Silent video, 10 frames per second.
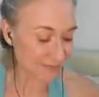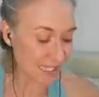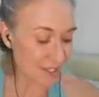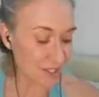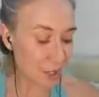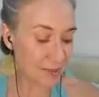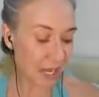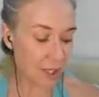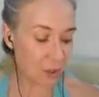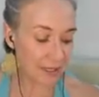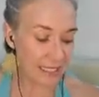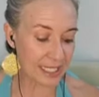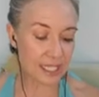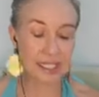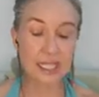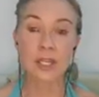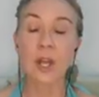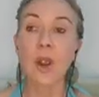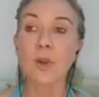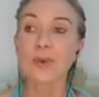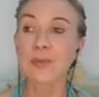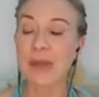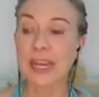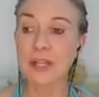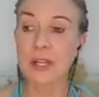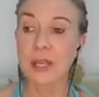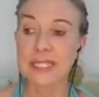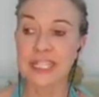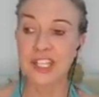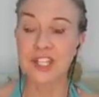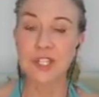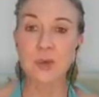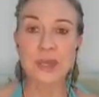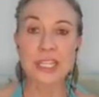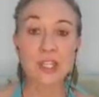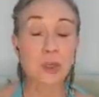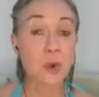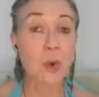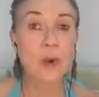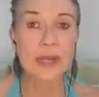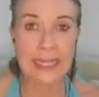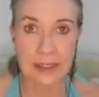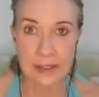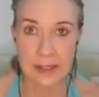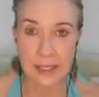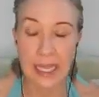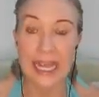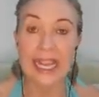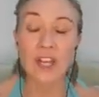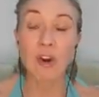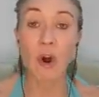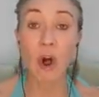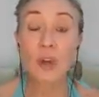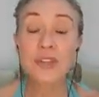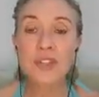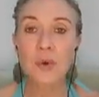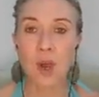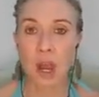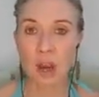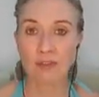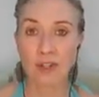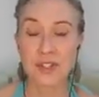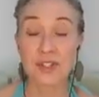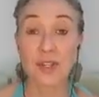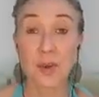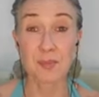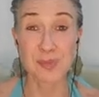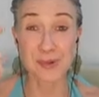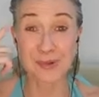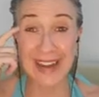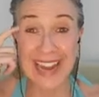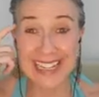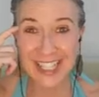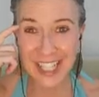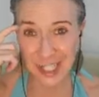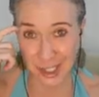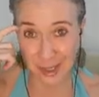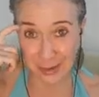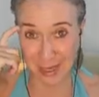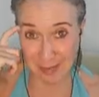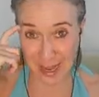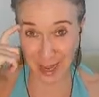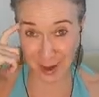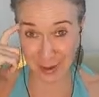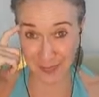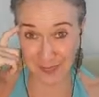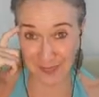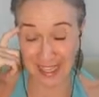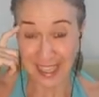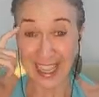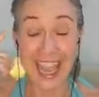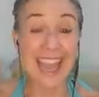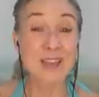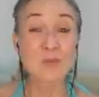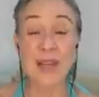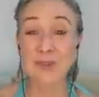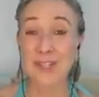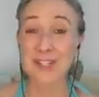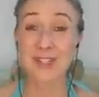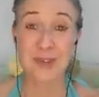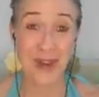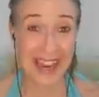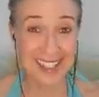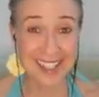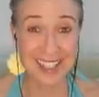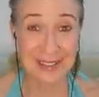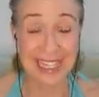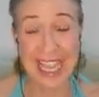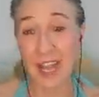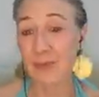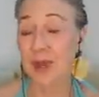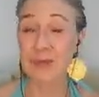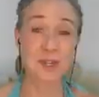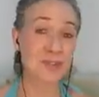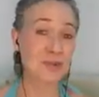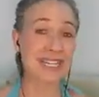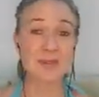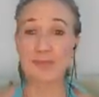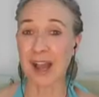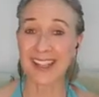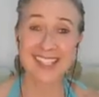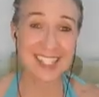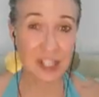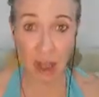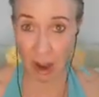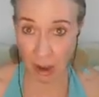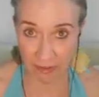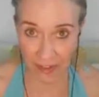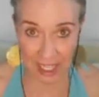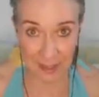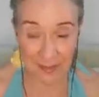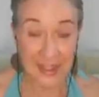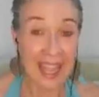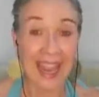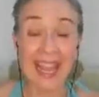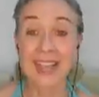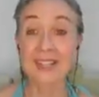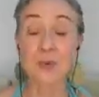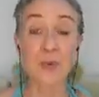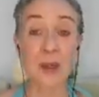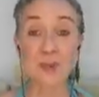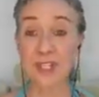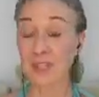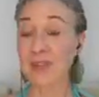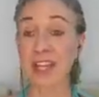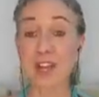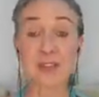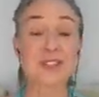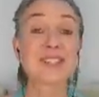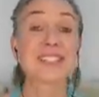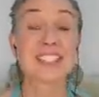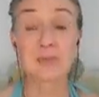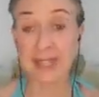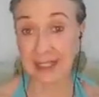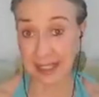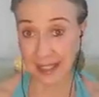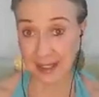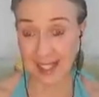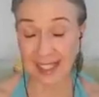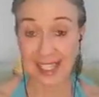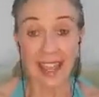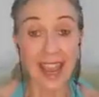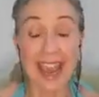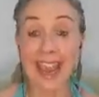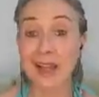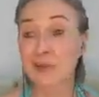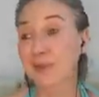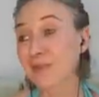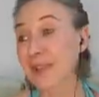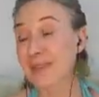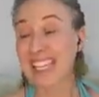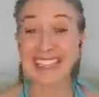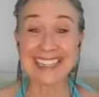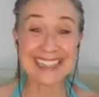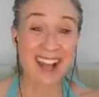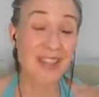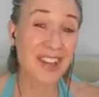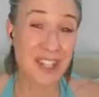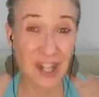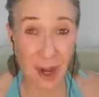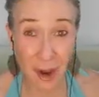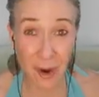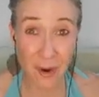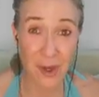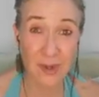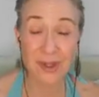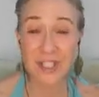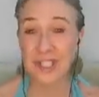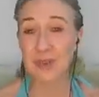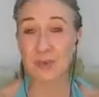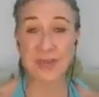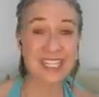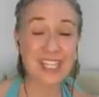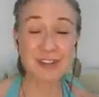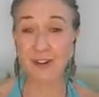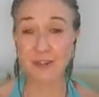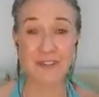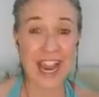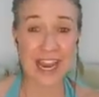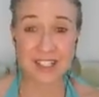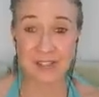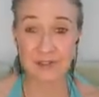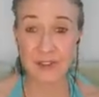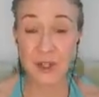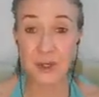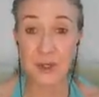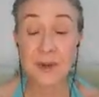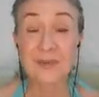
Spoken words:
So not only does it repair tissue in your organs, it also offers brain tissue repair. And when we're stressed, and when we're drinking pots of coffee, and when we're doing other stimulants, and we're maybe eating on the go, or we're just reaching for fast food,